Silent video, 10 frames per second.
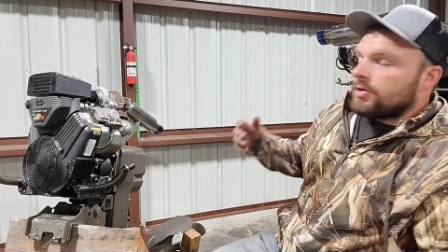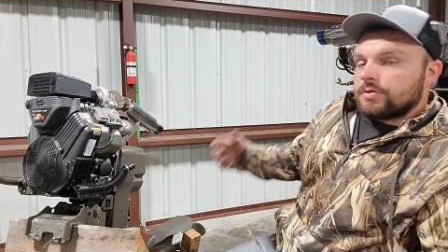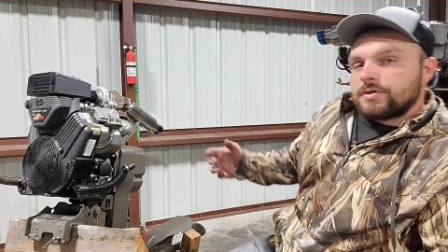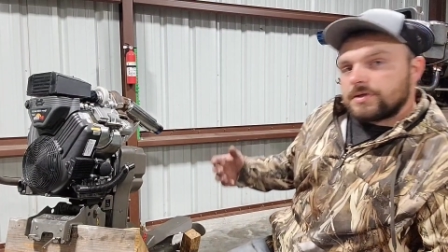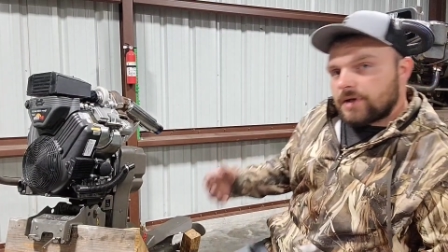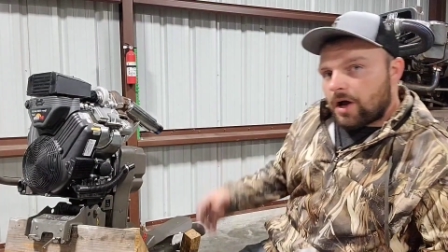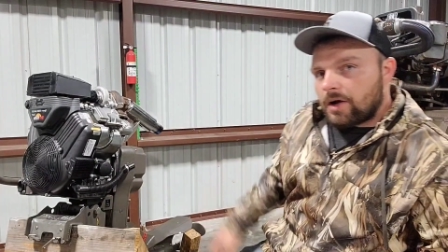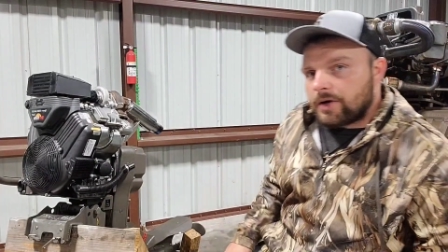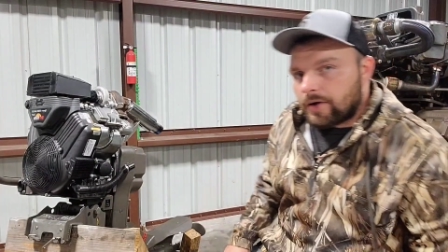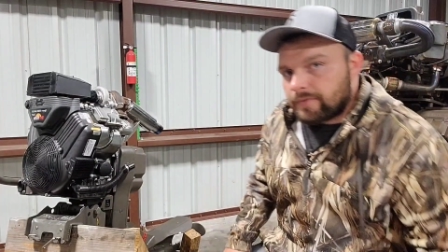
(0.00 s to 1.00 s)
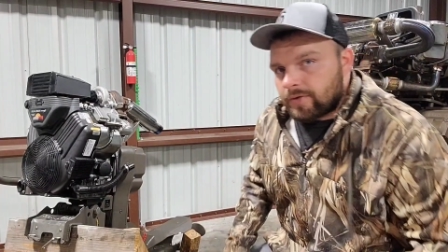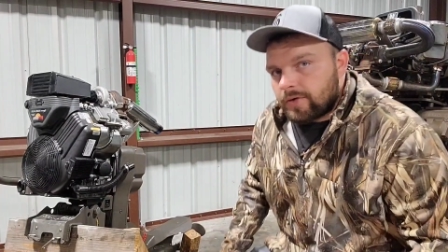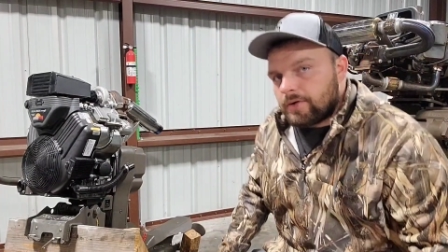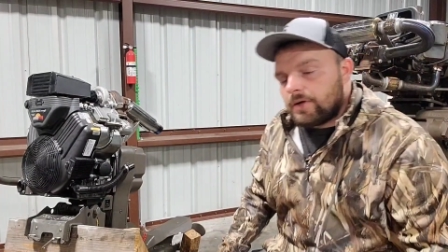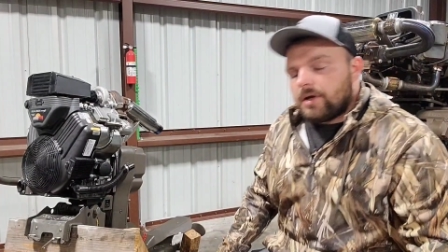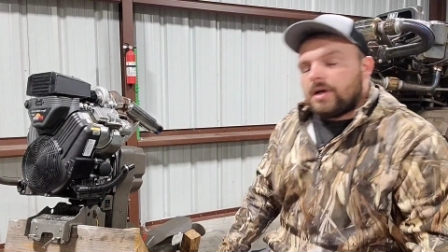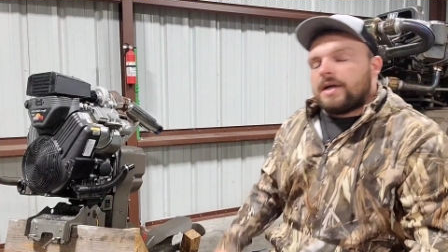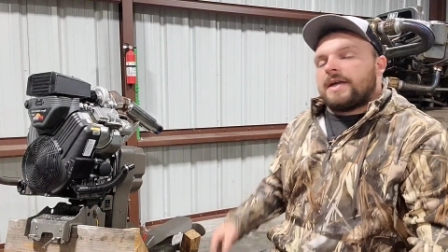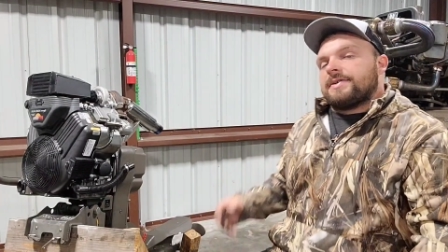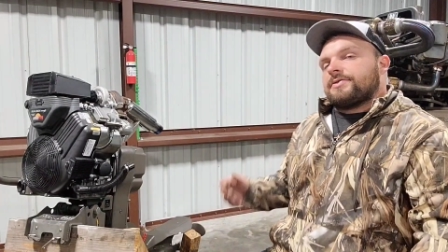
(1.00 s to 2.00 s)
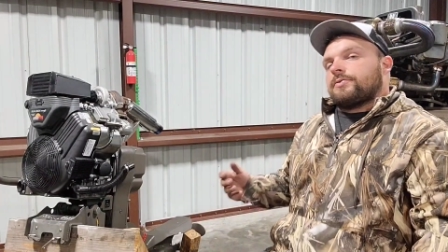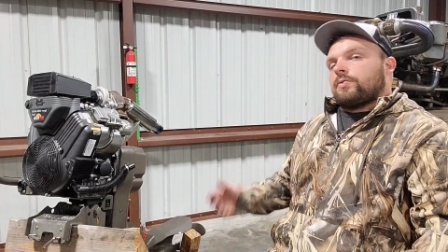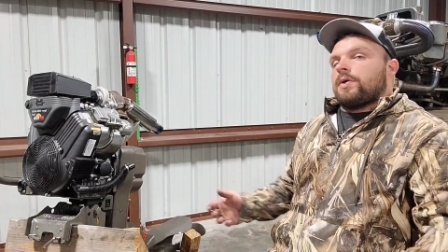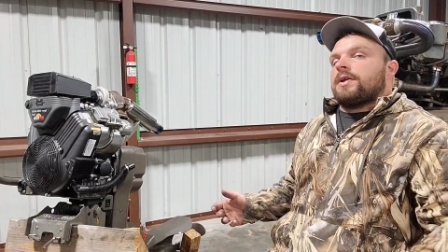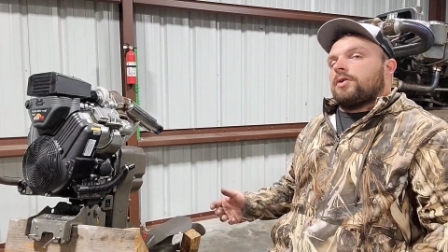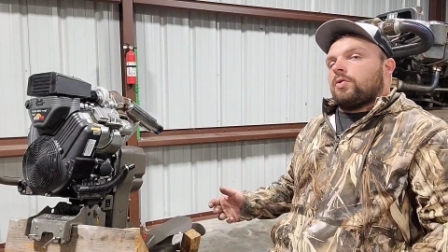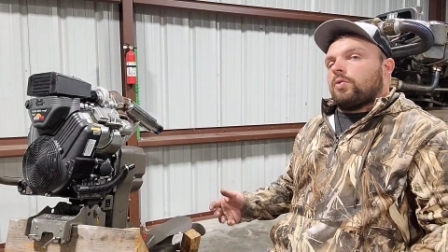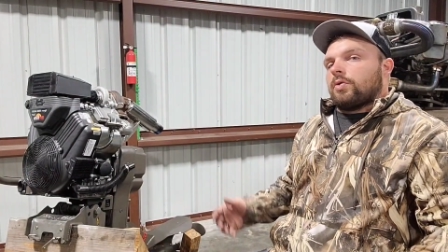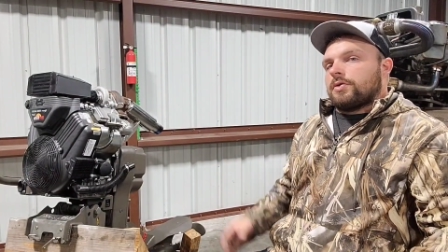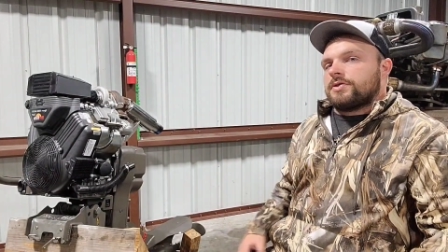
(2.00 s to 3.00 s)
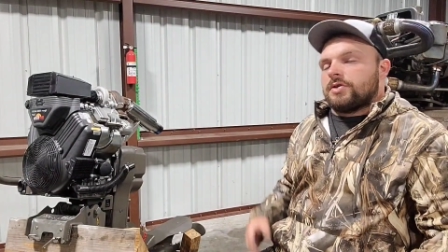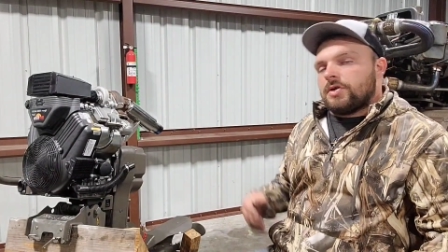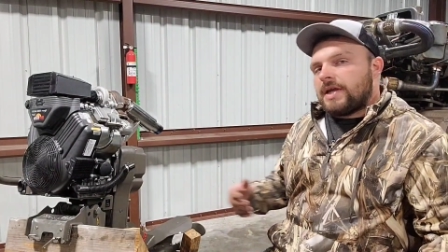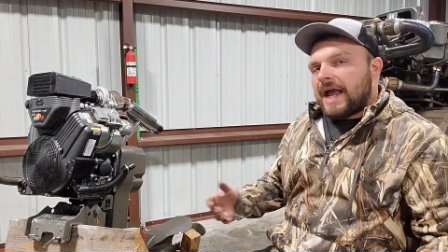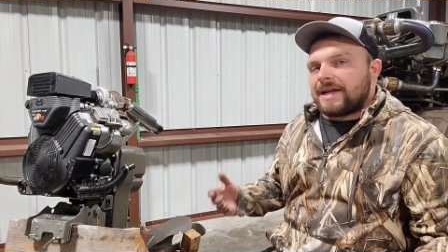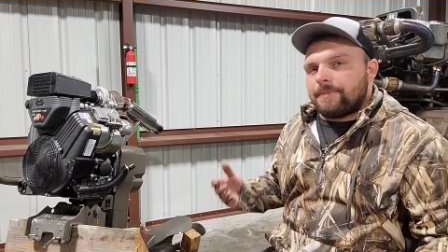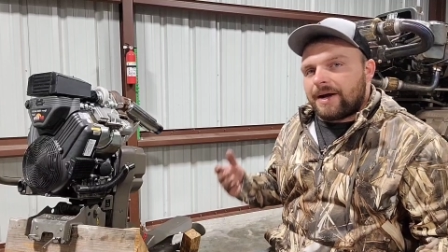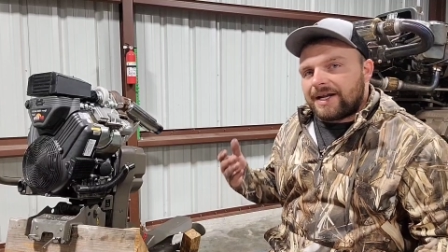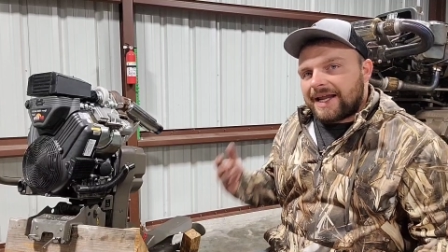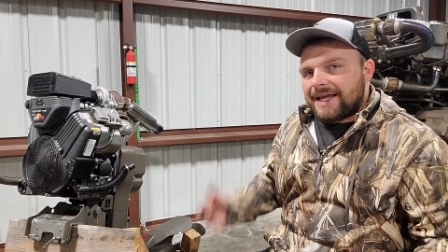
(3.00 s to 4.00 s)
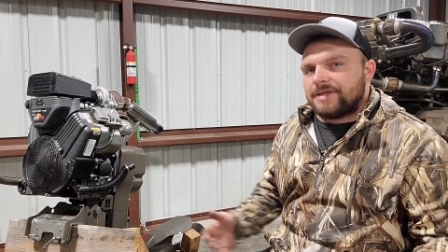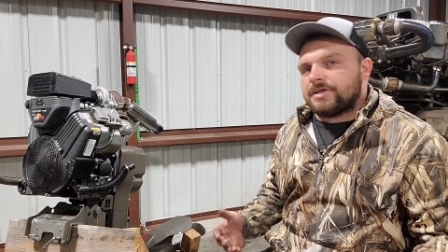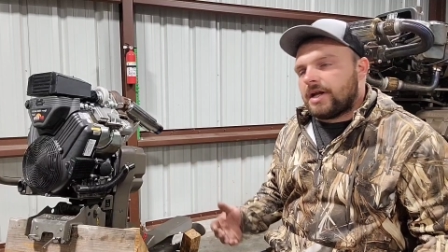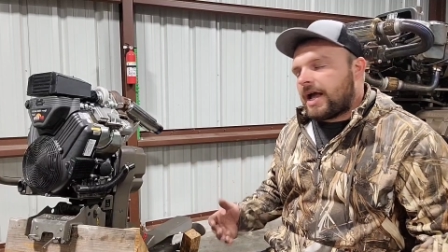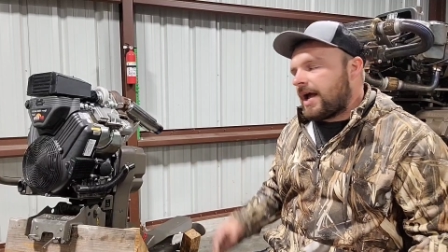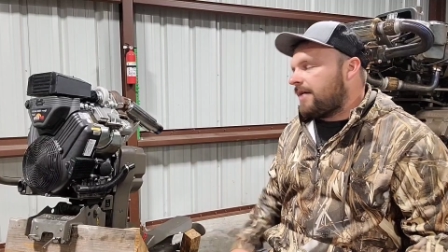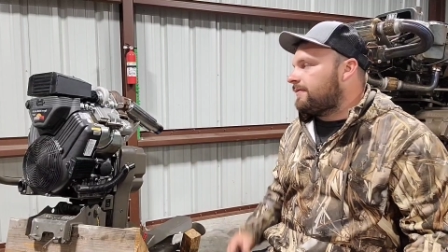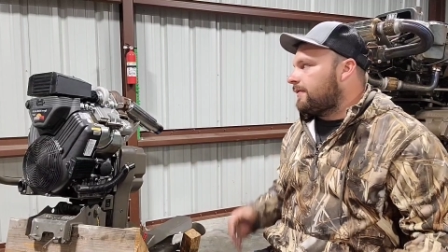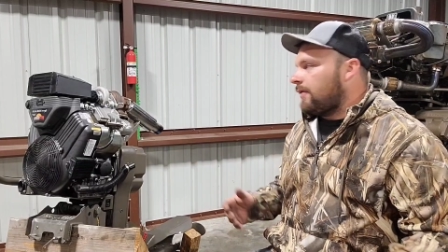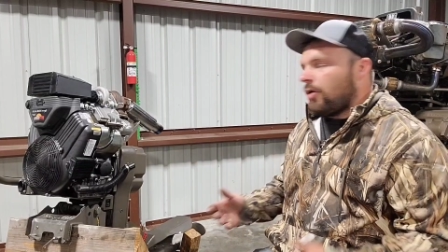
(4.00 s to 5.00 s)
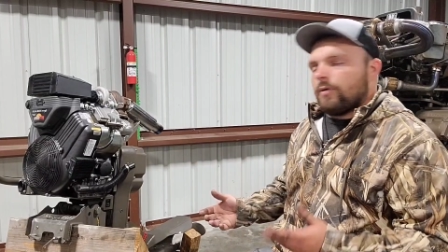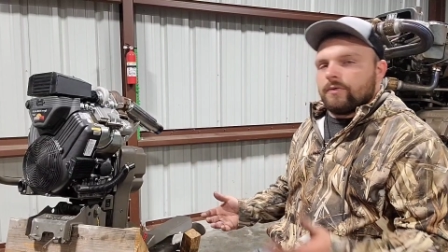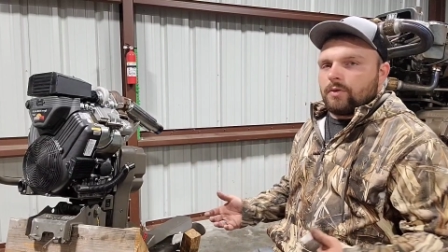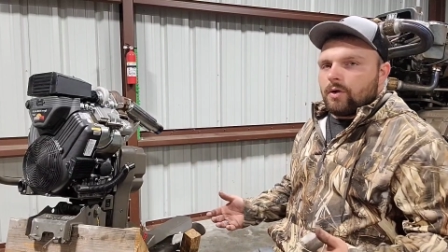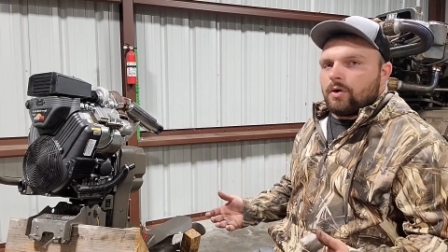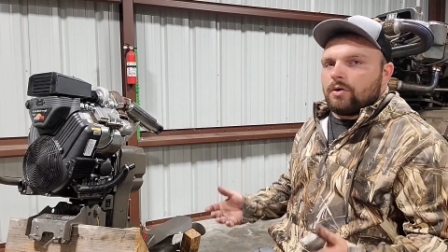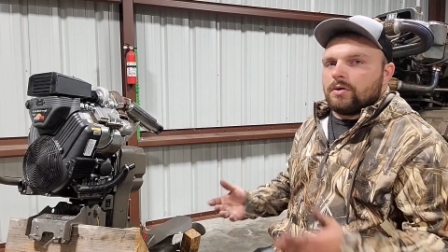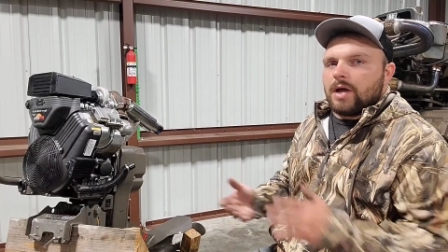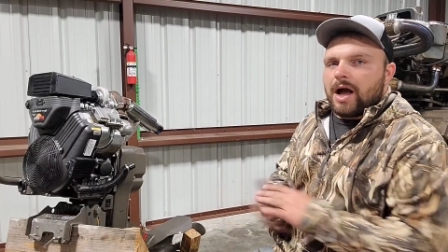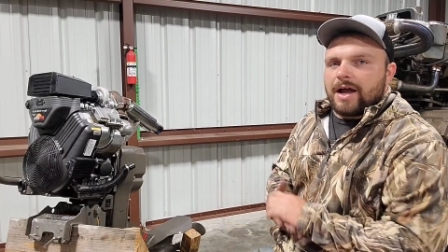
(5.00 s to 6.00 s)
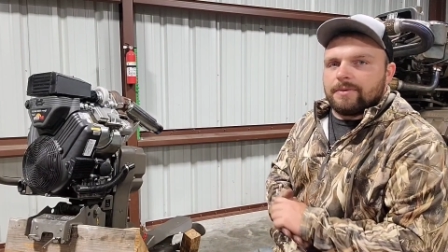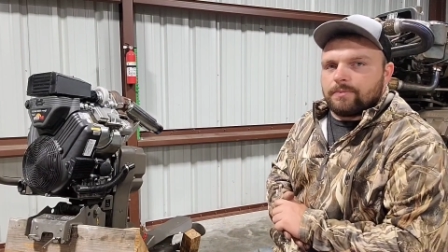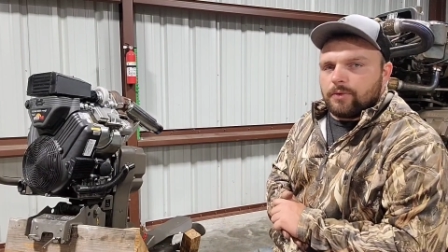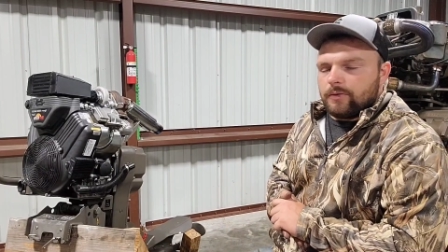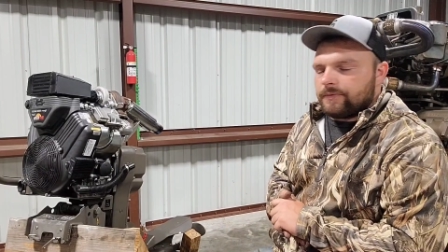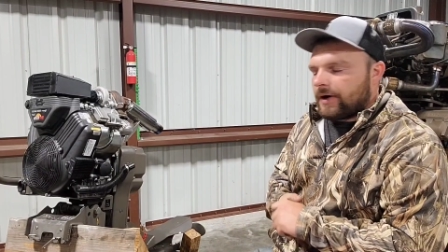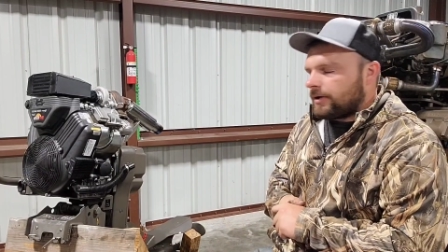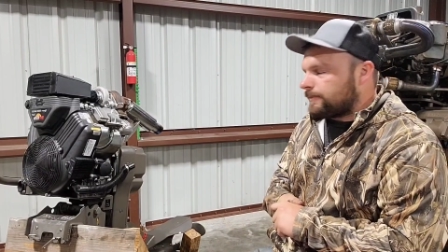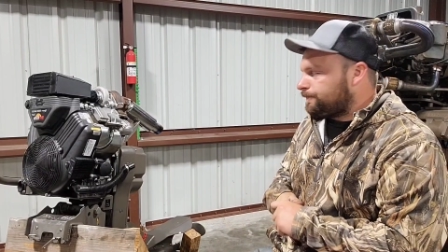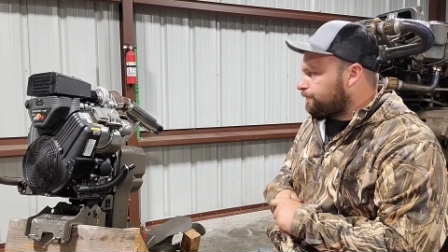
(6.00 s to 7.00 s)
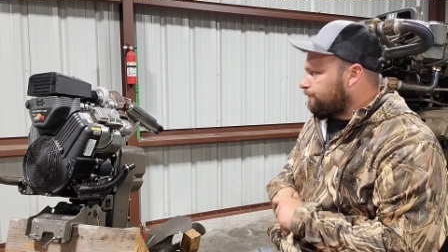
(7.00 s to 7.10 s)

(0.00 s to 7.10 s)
Your stop cover is three and a quarter, so you gained about an inch and a half of overall height profile.